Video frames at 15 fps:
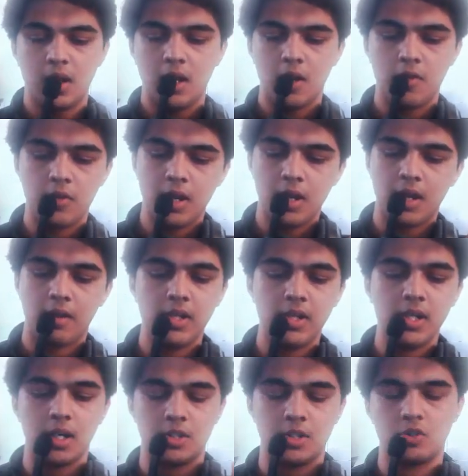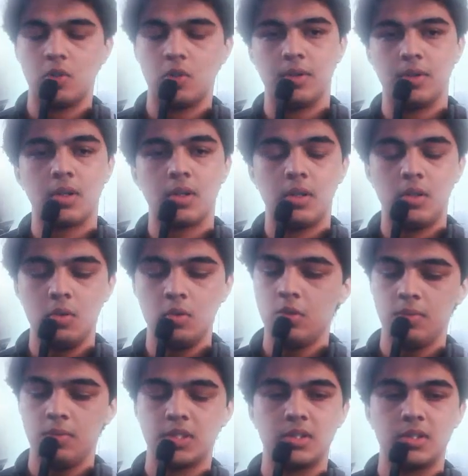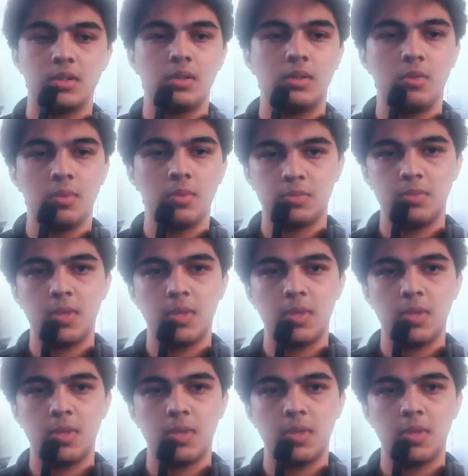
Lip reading: If you are having a restaurant, you must